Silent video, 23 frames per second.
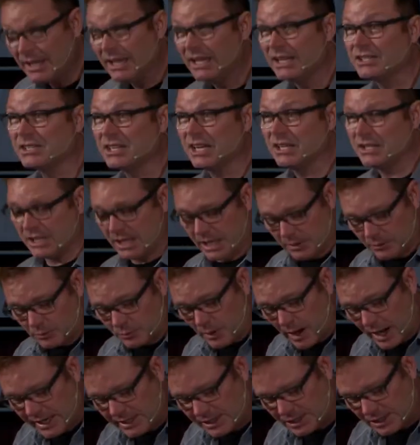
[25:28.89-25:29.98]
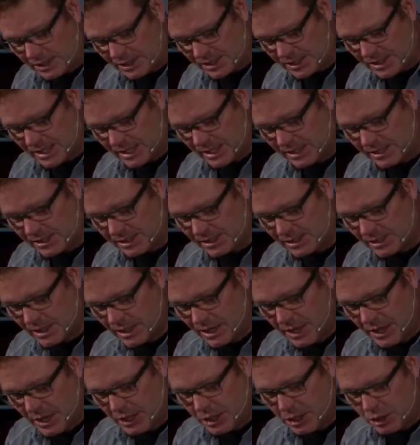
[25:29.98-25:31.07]
It says, In righteousness
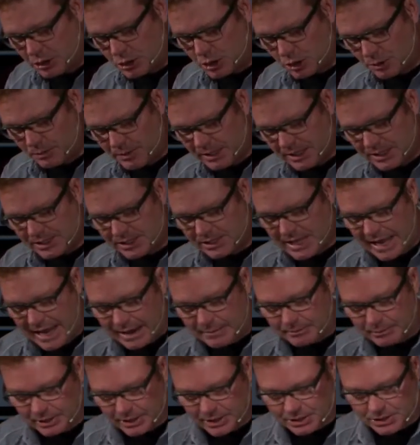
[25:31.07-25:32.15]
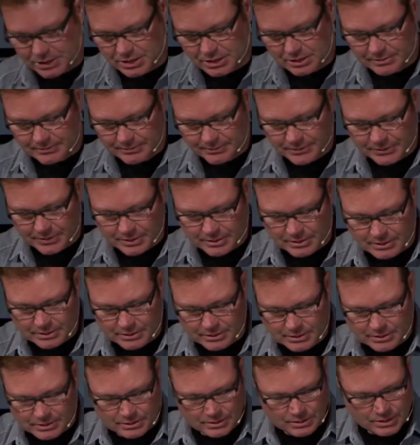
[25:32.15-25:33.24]
you shall be established,
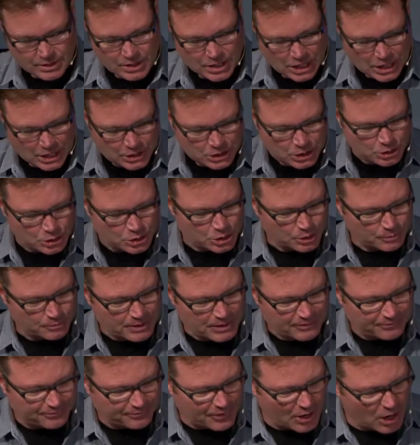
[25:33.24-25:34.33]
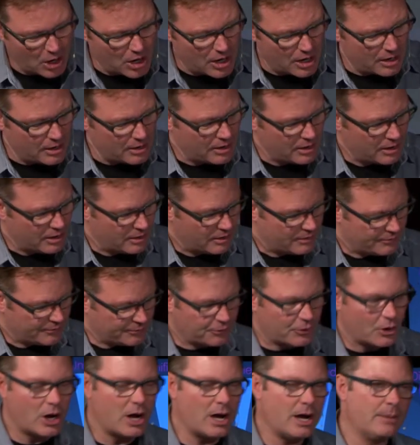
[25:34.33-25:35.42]
you shall be far
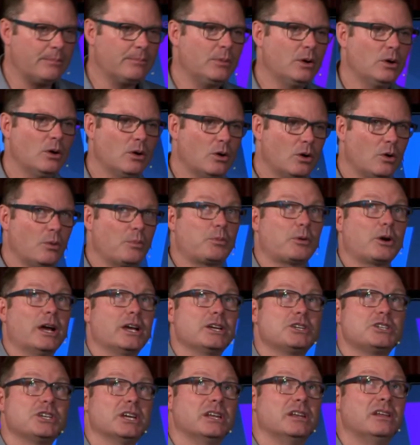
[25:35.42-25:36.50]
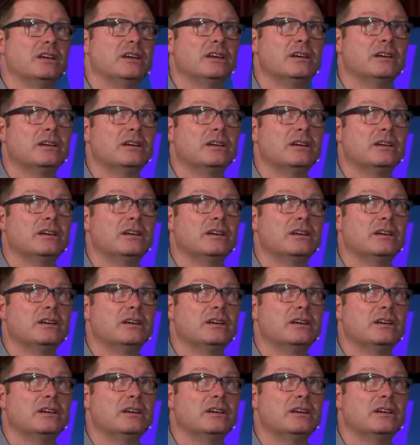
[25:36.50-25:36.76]
from oppression.